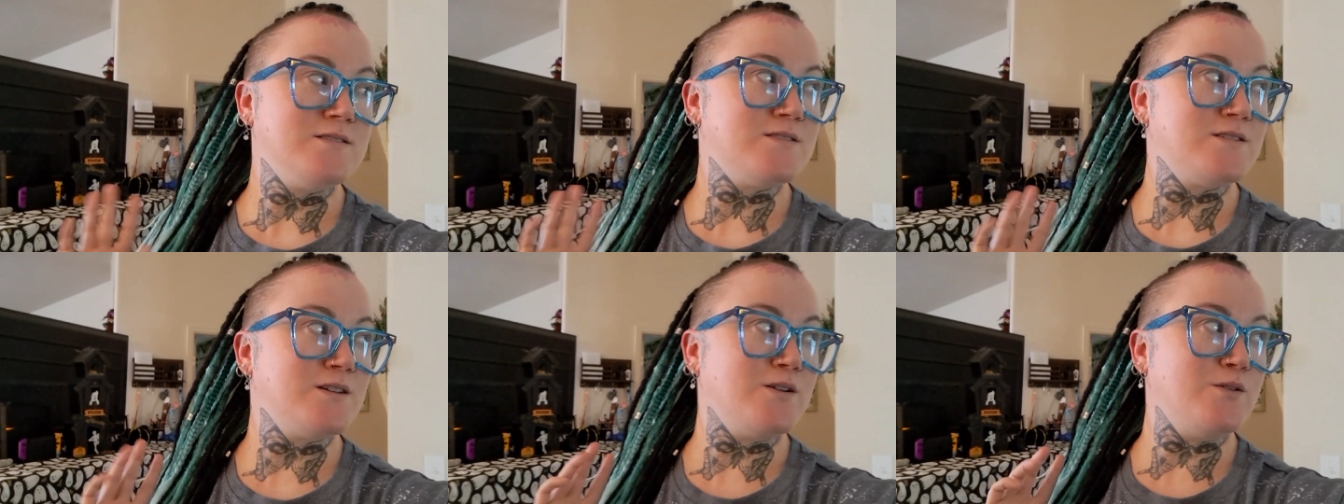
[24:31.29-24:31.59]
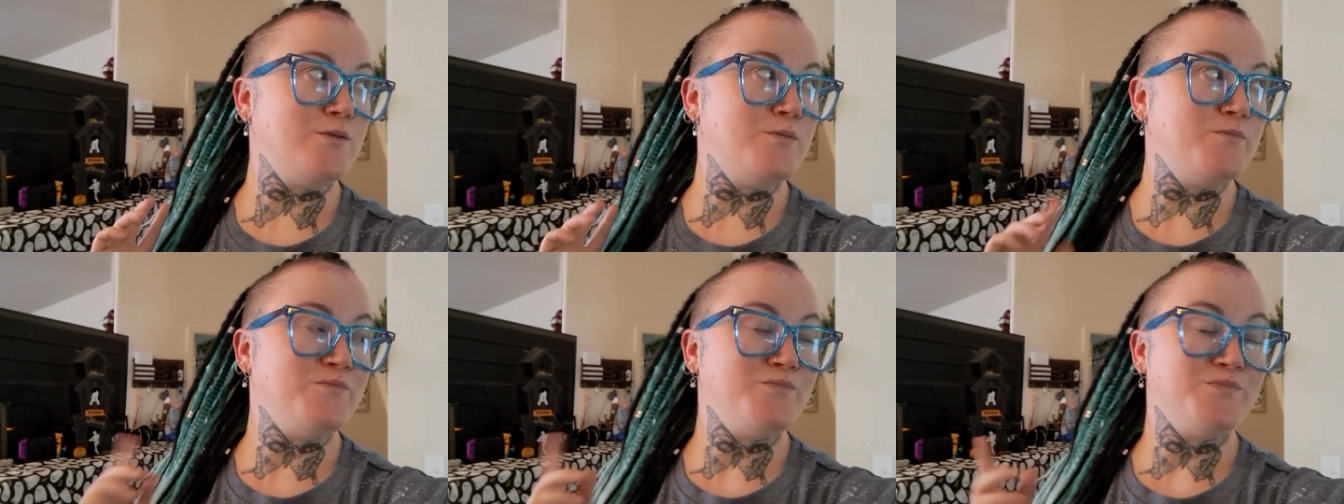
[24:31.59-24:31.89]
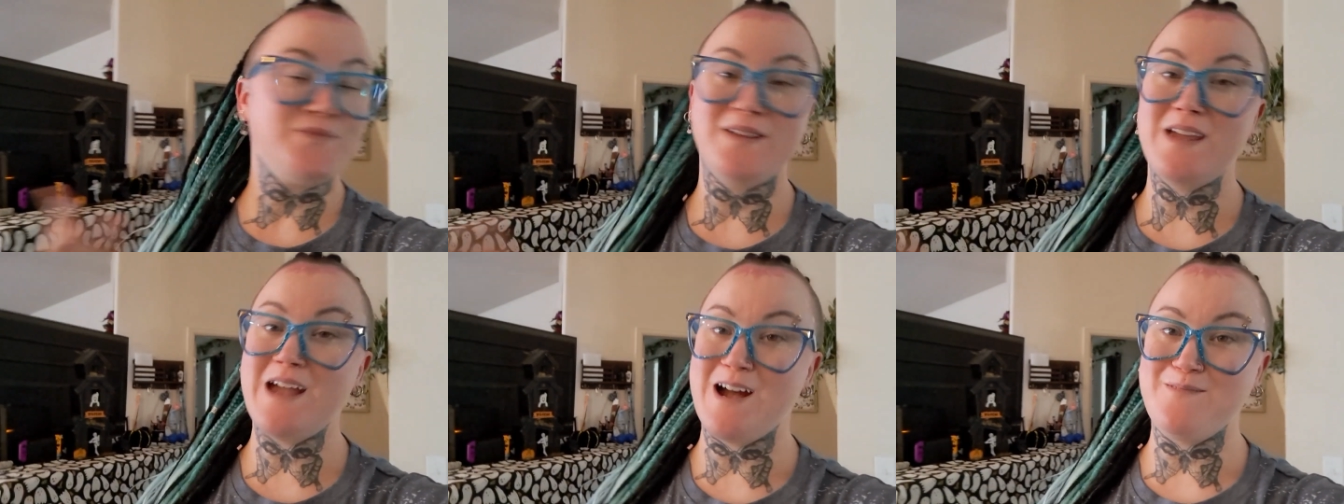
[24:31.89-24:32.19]
So
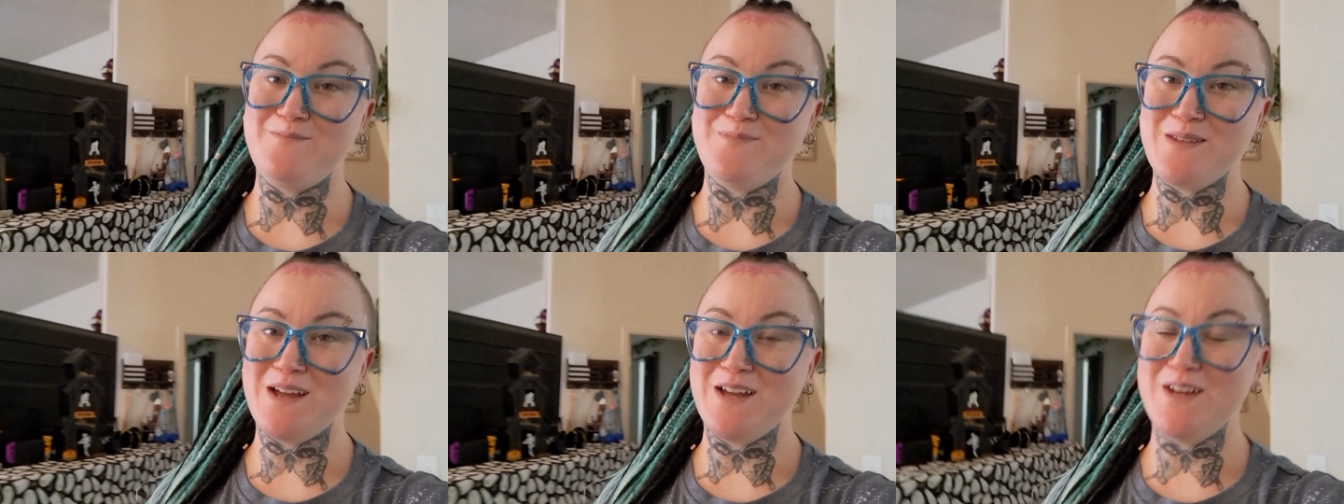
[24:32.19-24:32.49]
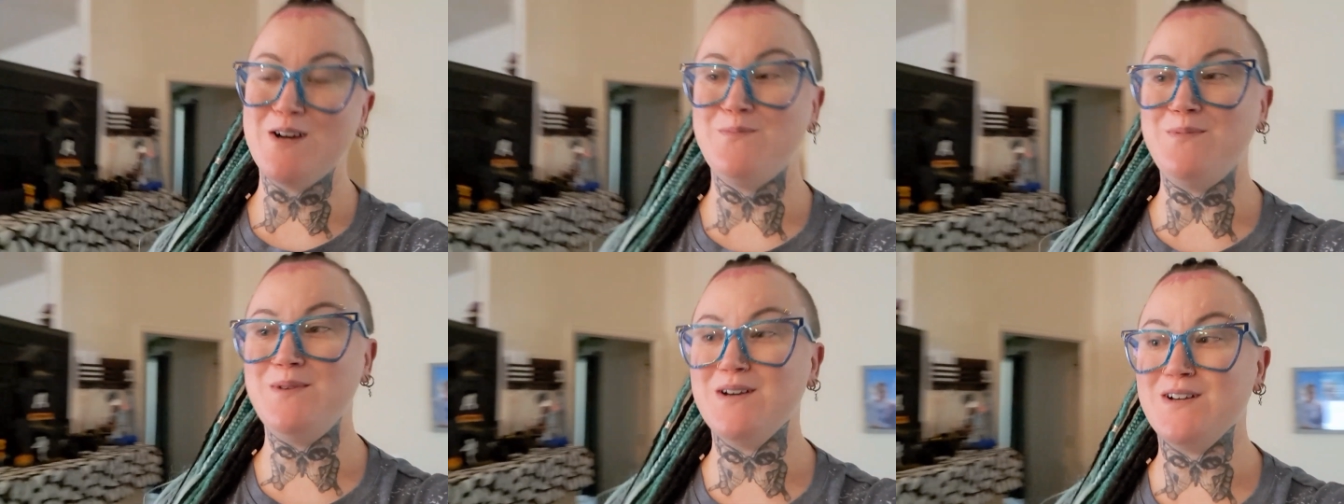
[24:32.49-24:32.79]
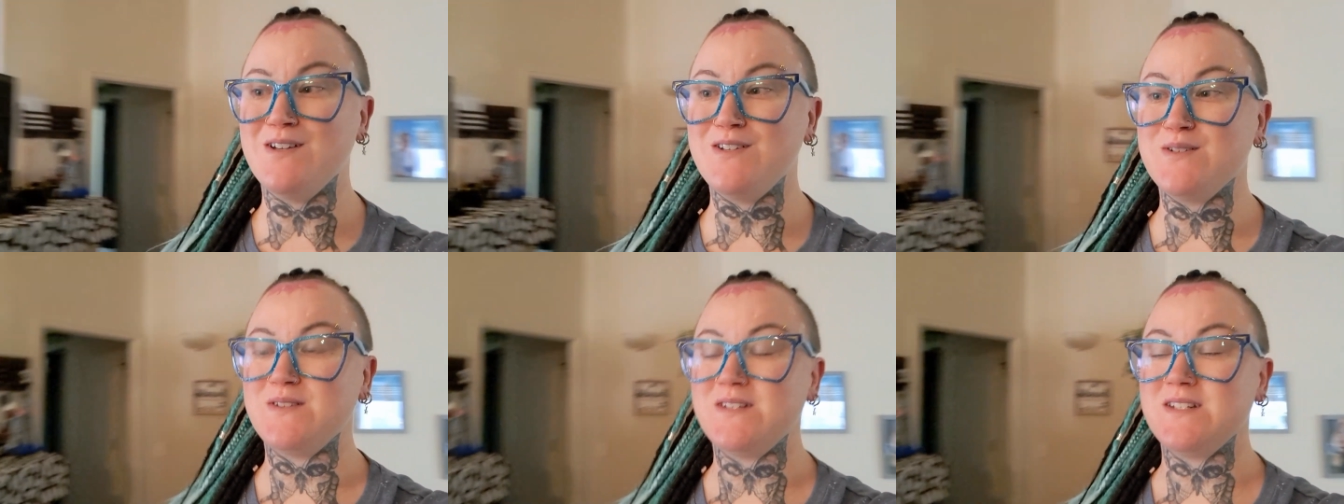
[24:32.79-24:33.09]
yeah, I hope
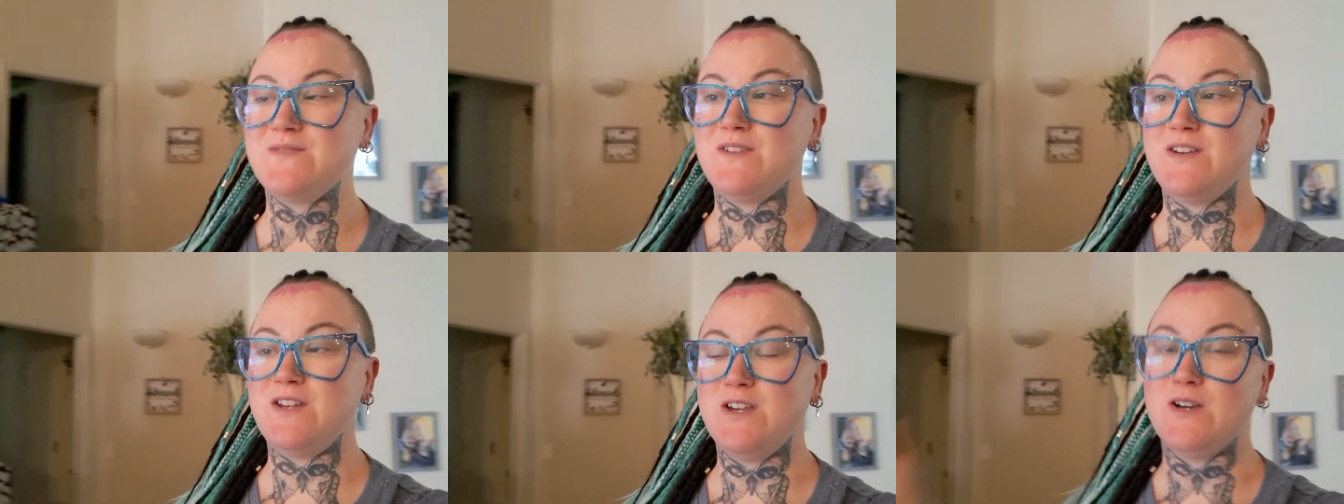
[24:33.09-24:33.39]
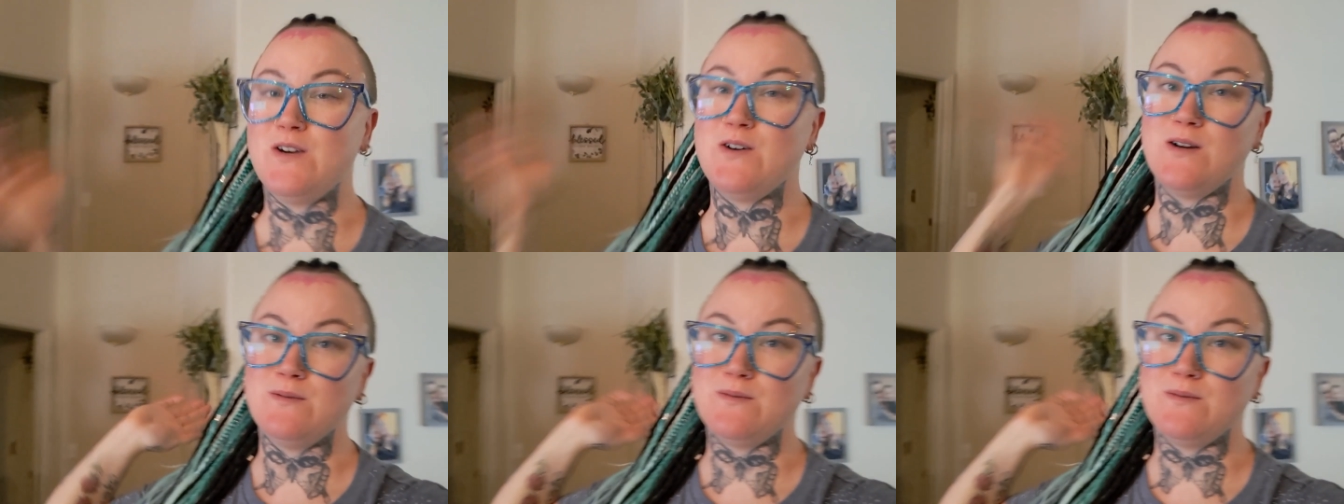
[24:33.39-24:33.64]
y'all enjoyed this video.